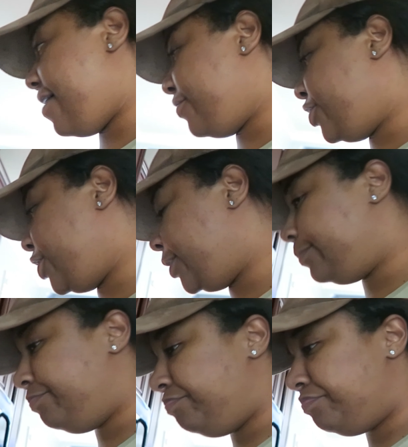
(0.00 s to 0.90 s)
after
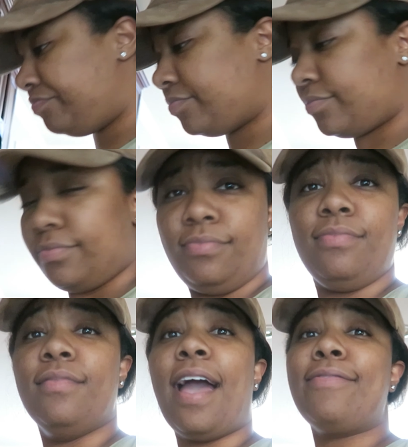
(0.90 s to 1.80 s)

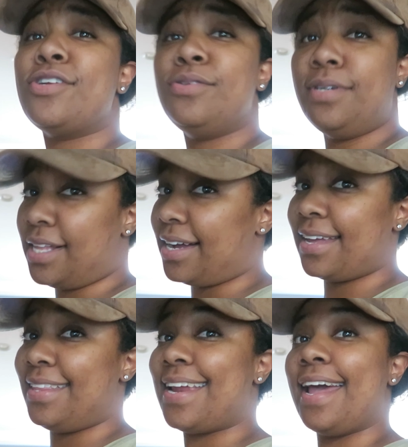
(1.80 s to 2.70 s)
after two
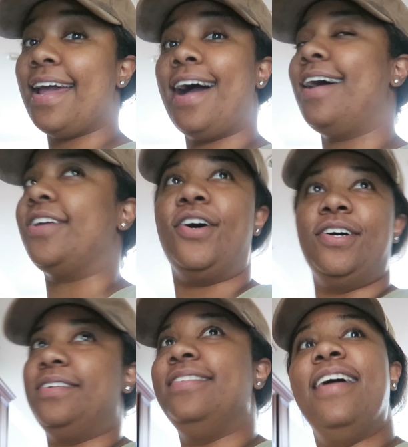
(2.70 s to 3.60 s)
o'clock in the day,
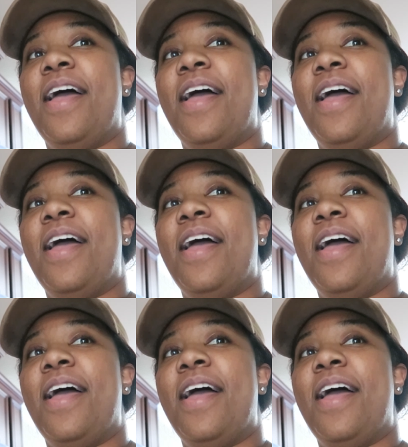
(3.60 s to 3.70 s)
y'all,